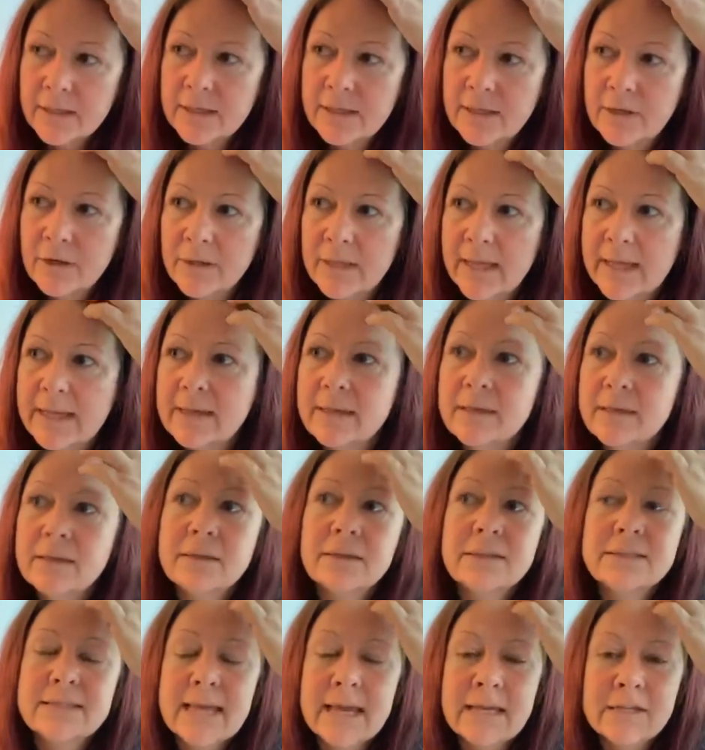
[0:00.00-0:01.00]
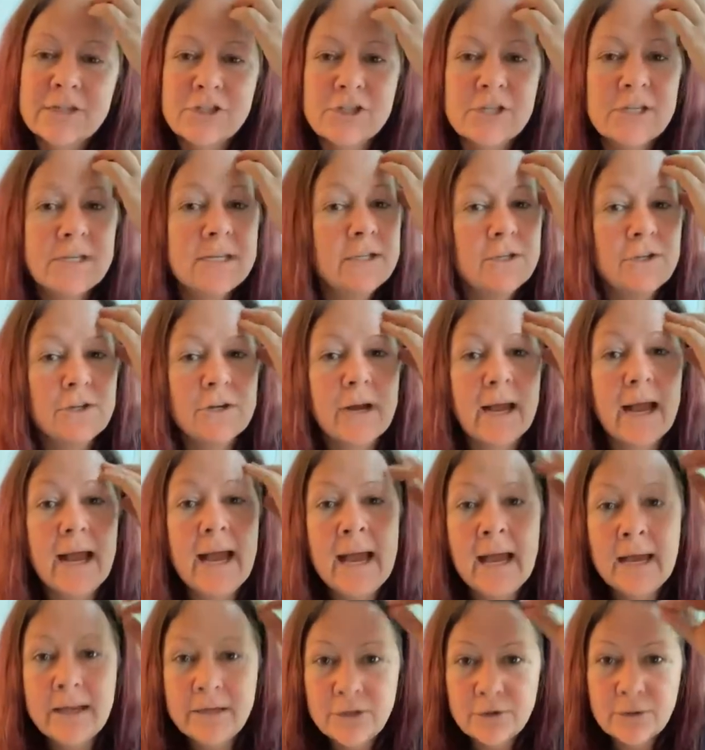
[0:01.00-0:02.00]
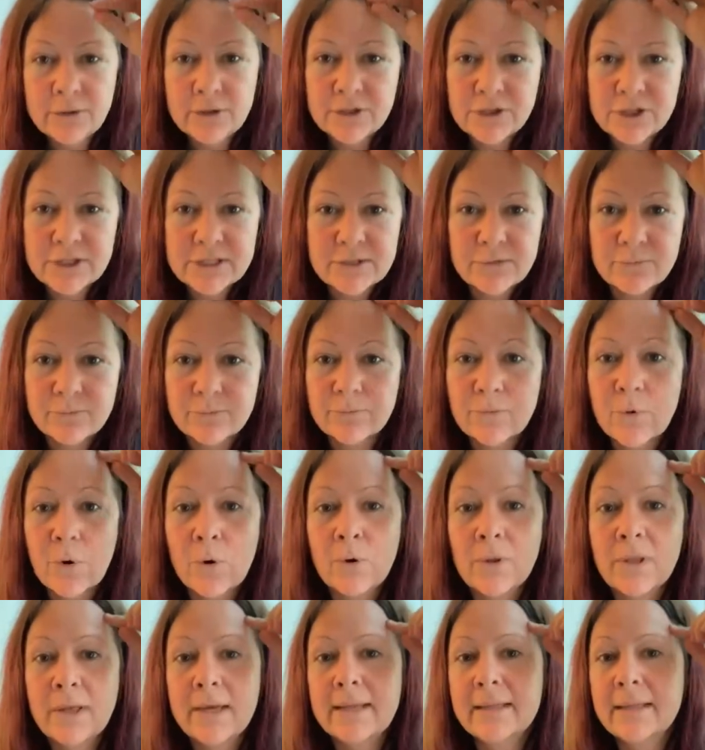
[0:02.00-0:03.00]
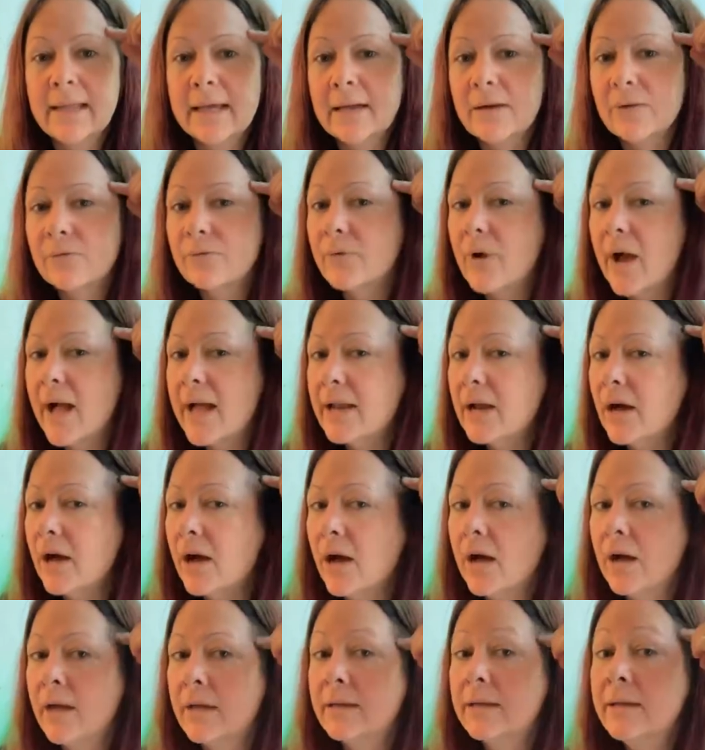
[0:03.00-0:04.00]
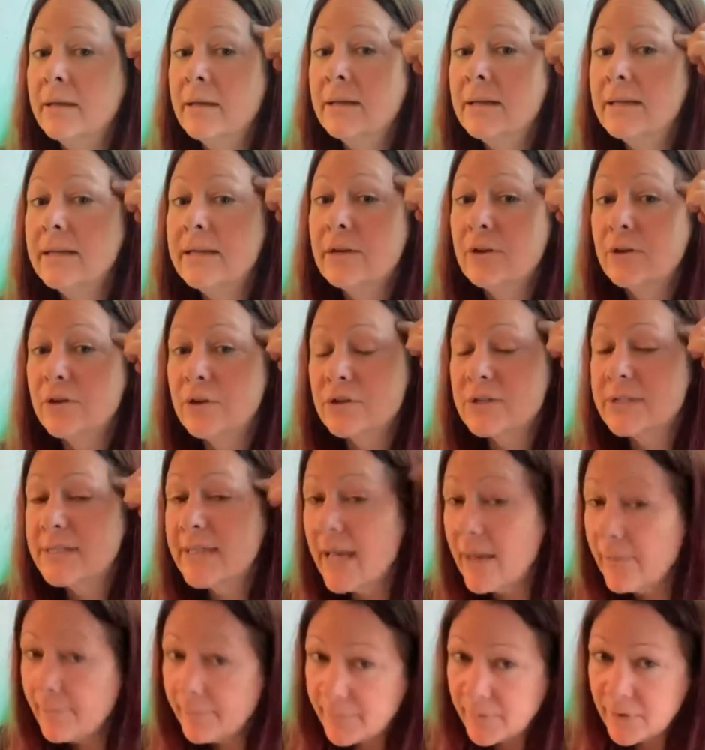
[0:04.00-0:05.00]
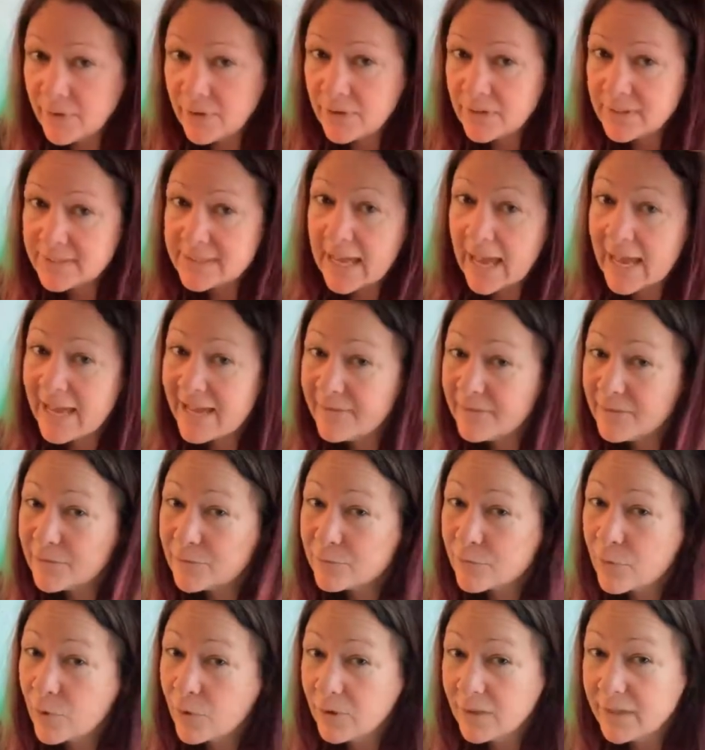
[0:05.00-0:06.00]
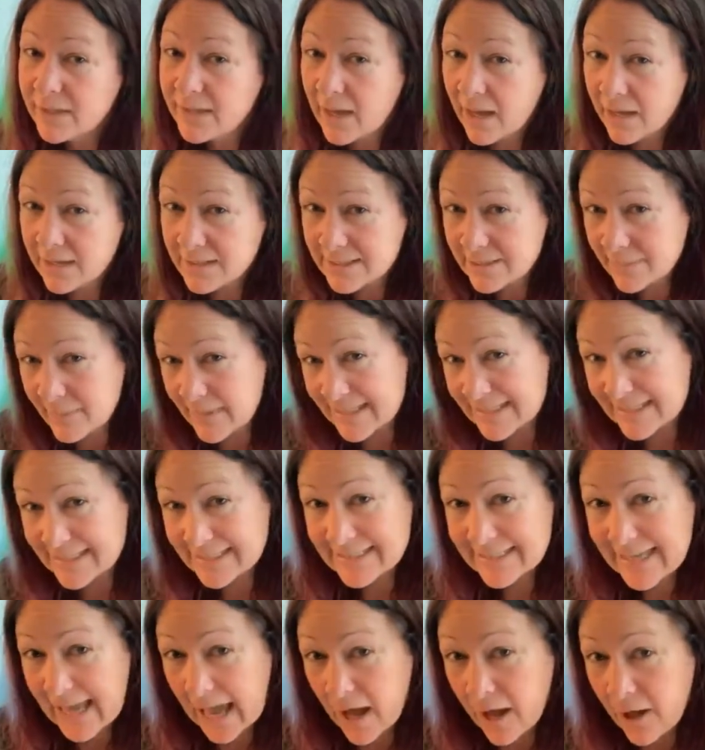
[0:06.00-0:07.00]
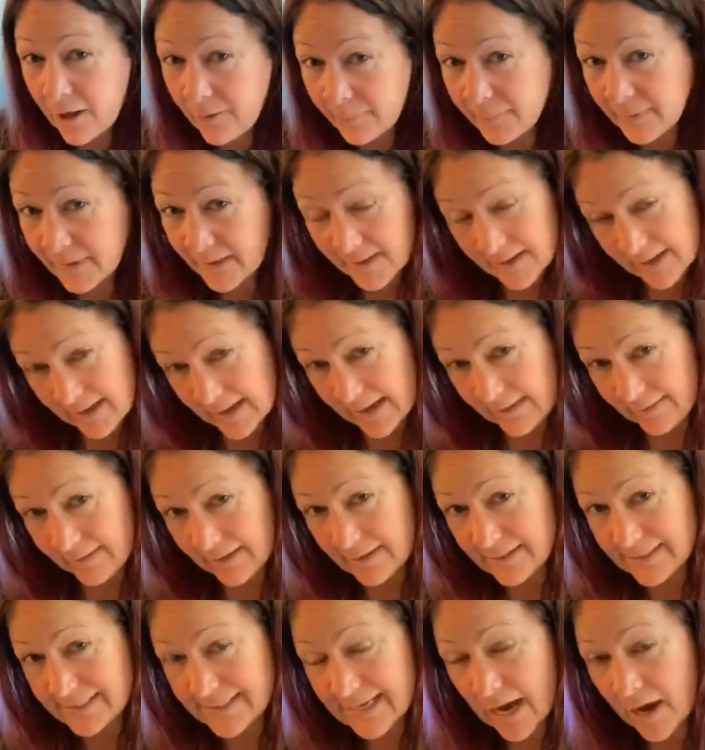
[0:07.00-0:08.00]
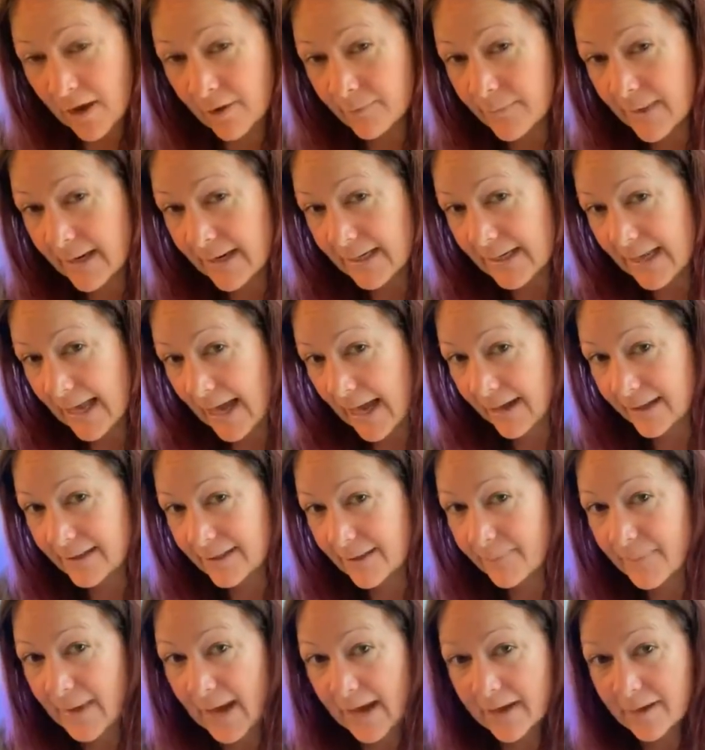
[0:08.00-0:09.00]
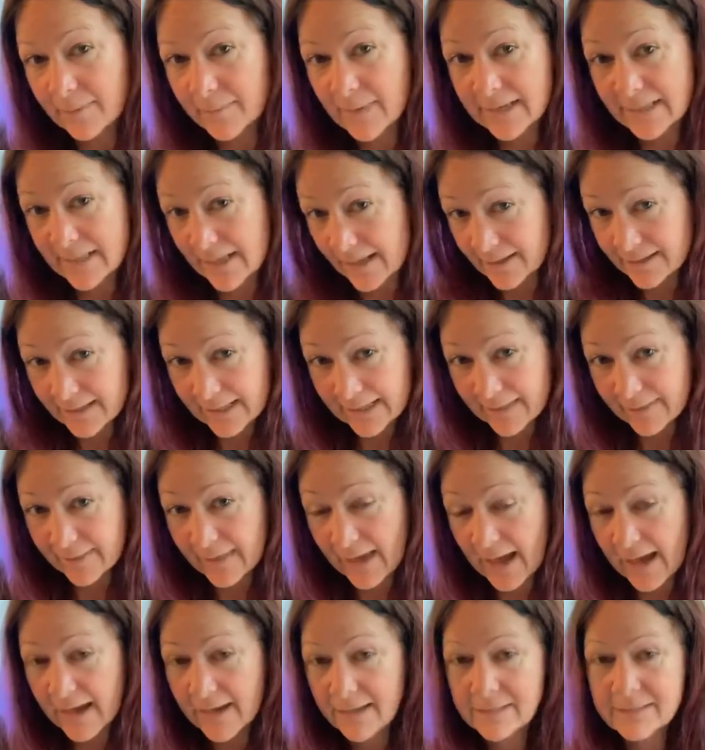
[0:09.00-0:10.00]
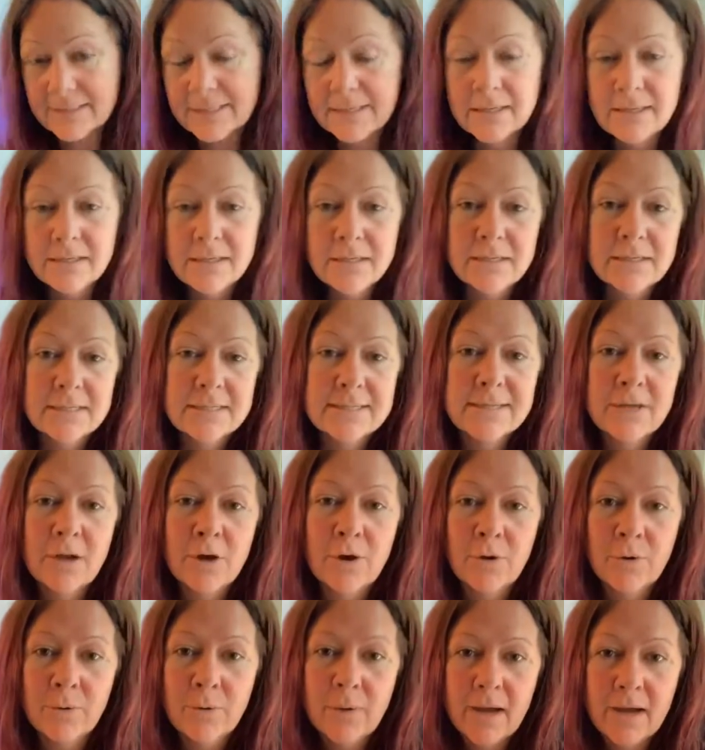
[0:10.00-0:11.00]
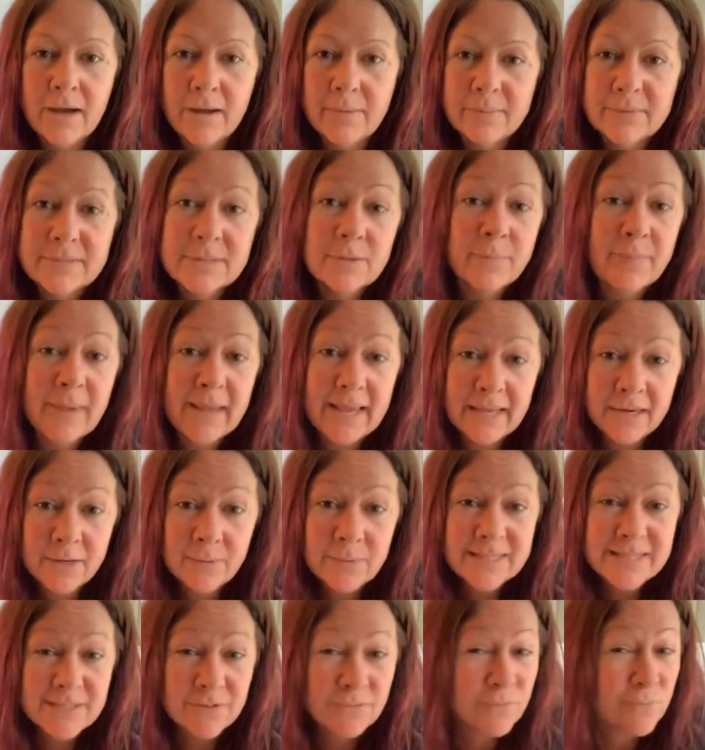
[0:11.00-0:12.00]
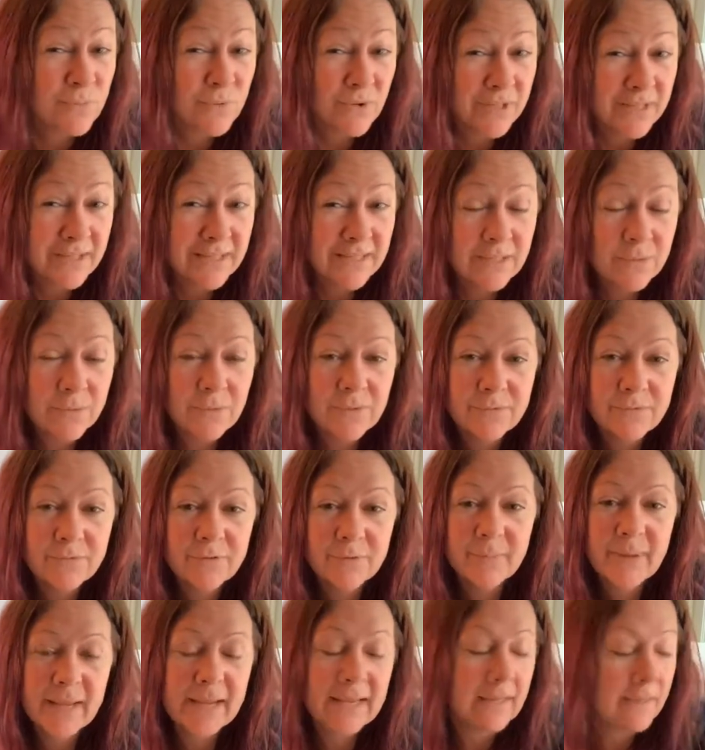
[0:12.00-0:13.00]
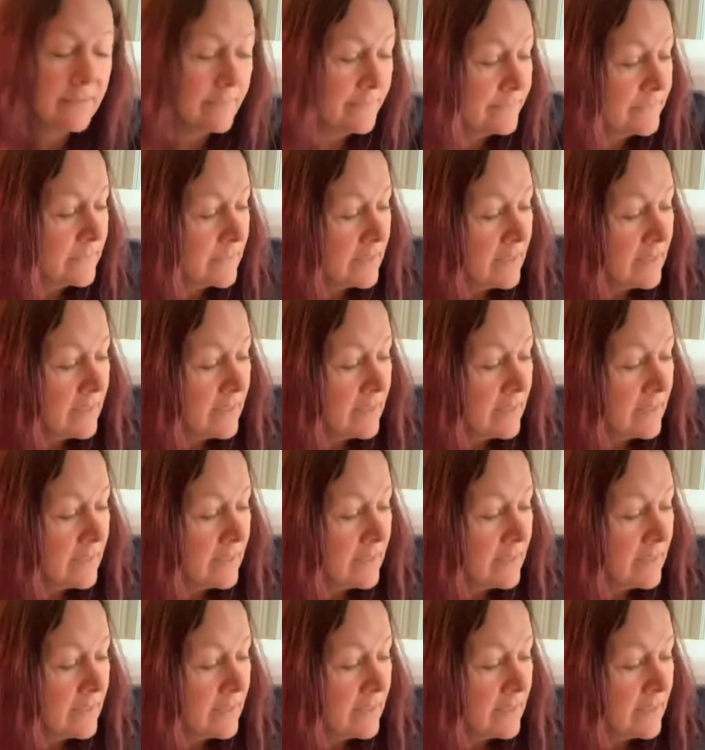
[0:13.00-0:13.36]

you know, like tension in your head, you can just roll it like right on, you know, your temples. I even roll it onto my scalp and then down my neck, the back of my neck like that. So, so Panaway is a really good one for pain.